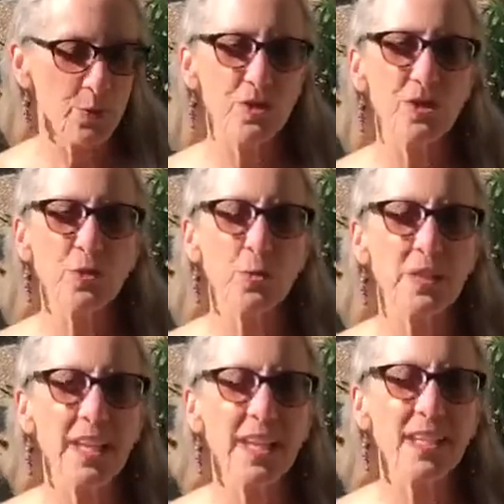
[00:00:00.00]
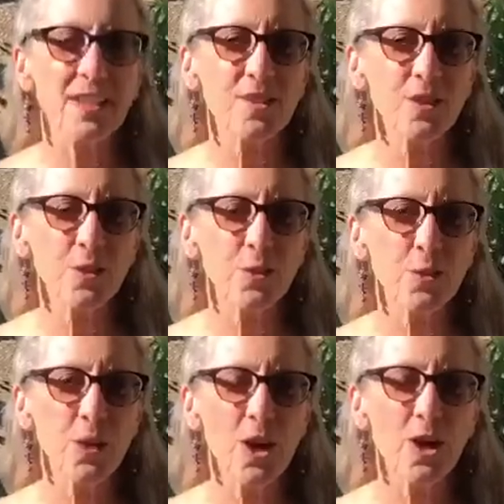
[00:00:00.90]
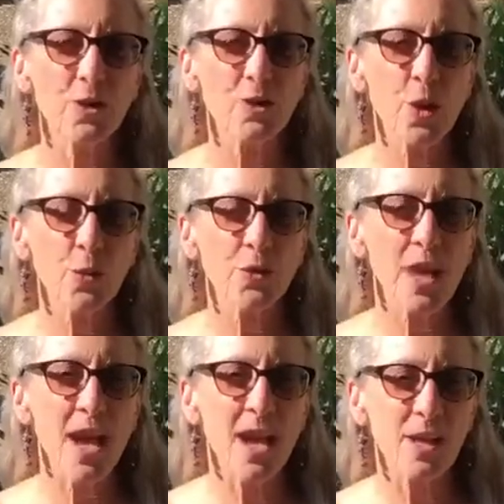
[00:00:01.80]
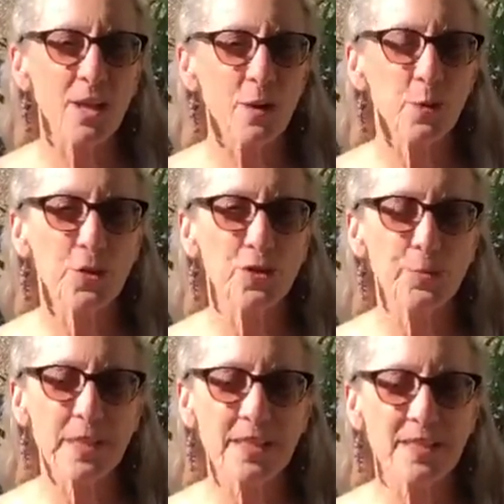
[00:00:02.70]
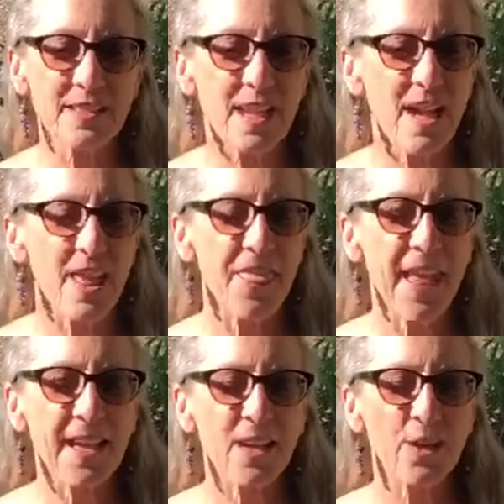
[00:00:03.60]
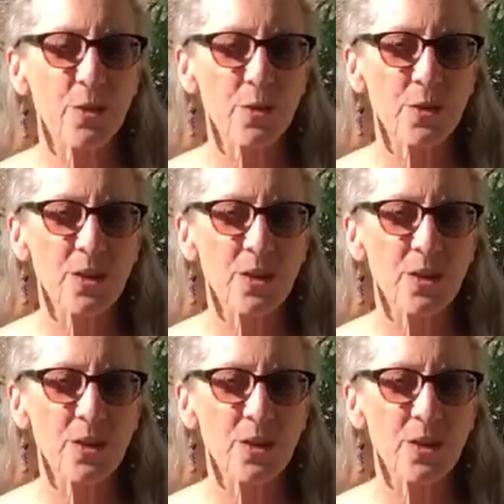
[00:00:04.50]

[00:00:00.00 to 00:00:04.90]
which is related to Todah, which means thank you.